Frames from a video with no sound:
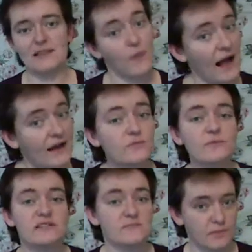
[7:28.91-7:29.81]
the rider
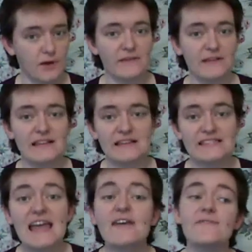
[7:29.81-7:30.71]
was perfectly
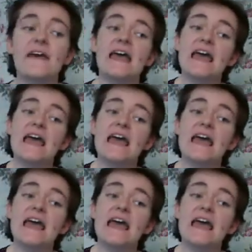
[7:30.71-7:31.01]
safe